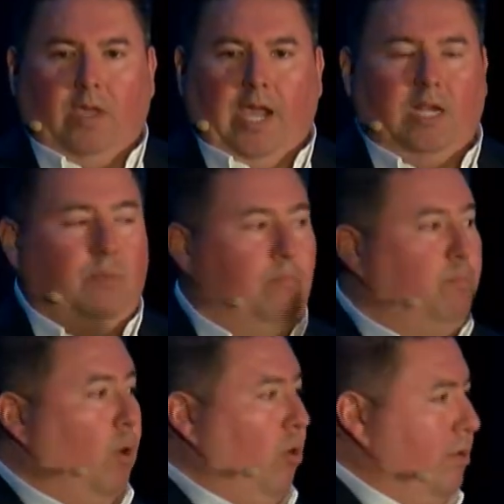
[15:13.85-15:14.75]
and to be
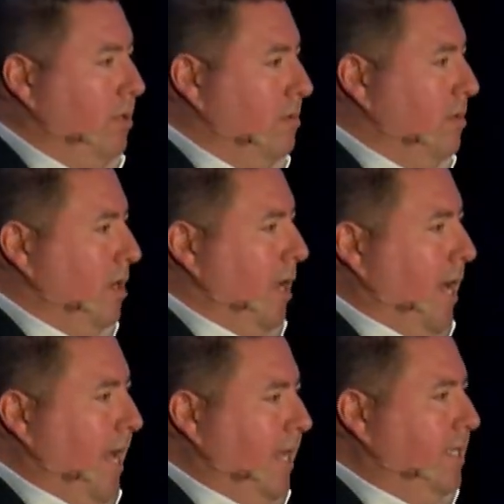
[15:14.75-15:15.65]
bold.
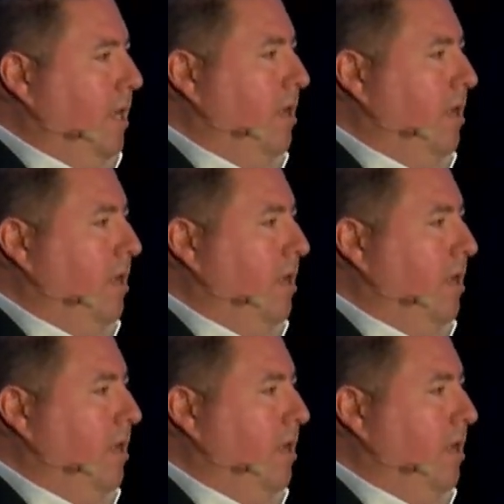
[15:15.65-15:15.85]
And I can tell